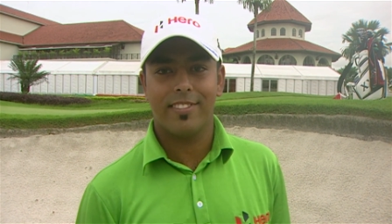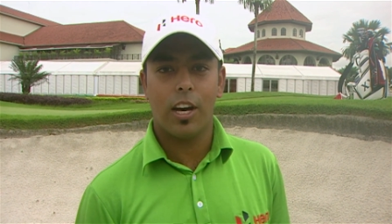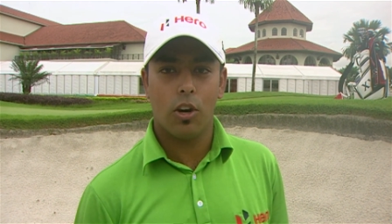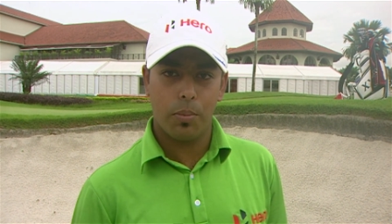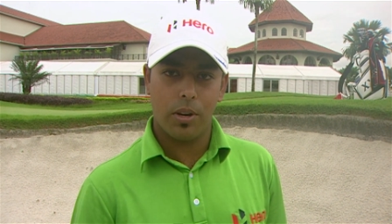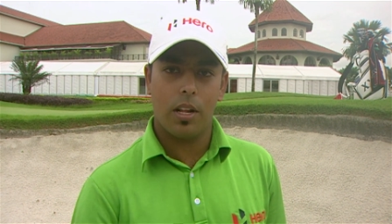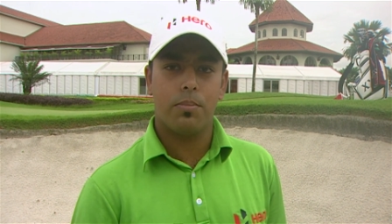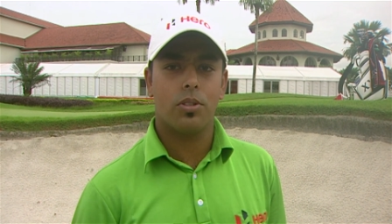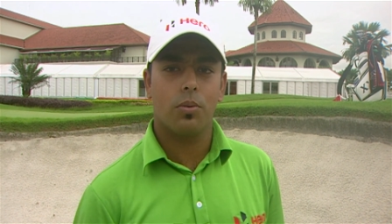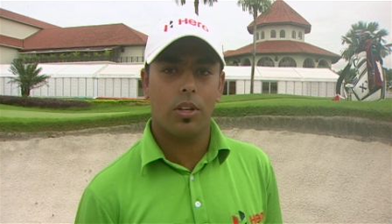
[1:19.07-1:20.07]
I hope it
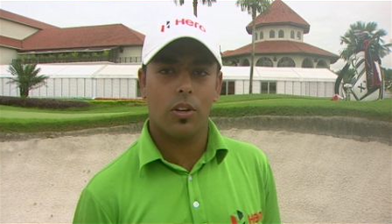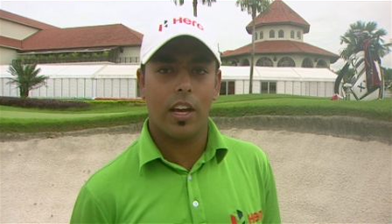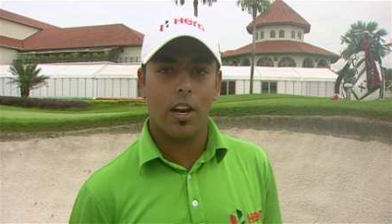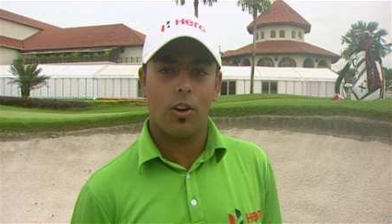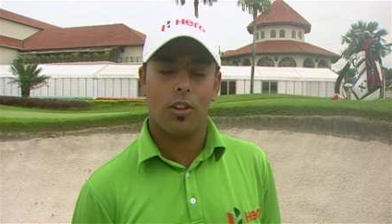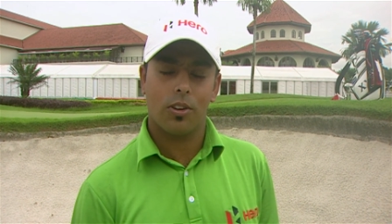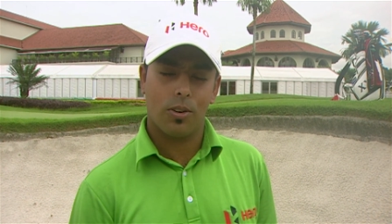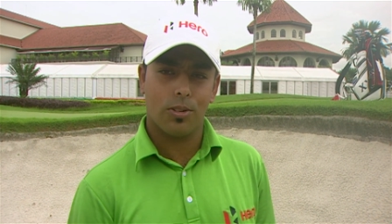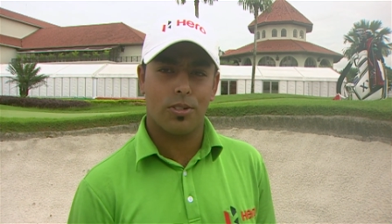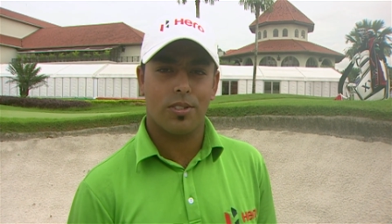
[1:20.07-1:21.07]
helps you when you get out on the
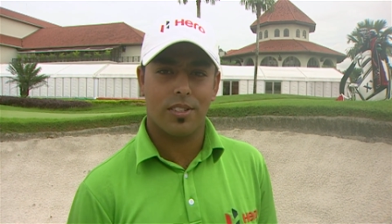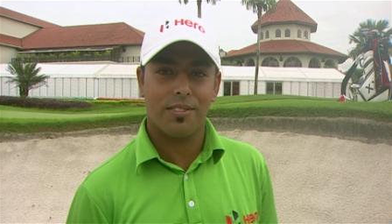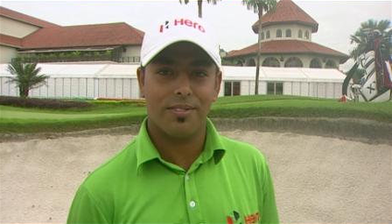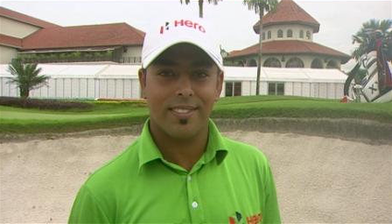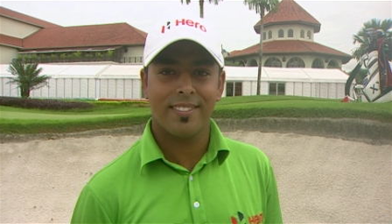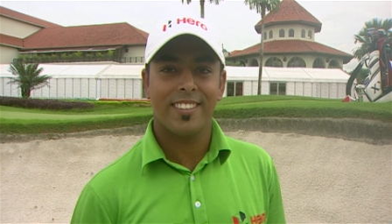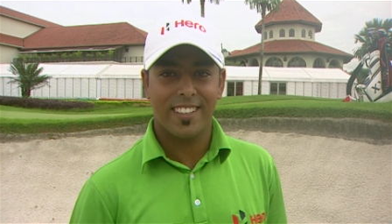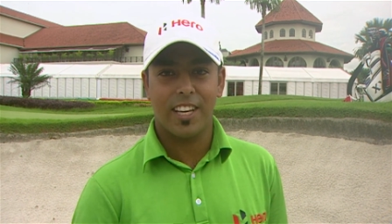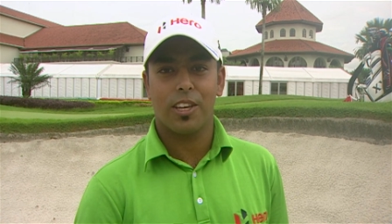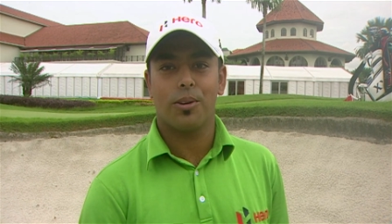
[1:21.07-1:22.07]
course yourself.
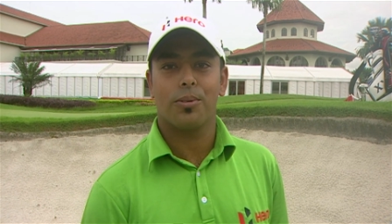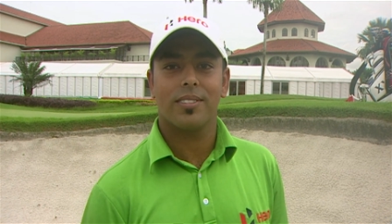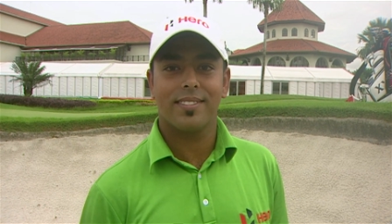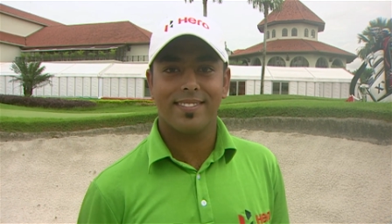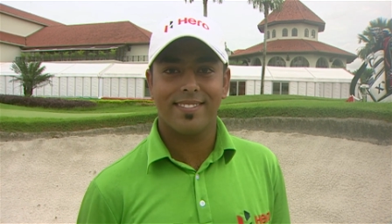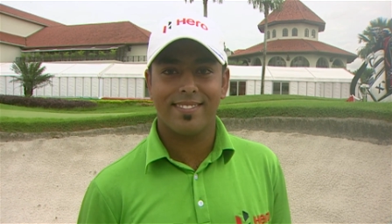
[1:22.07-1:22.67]
Thank you.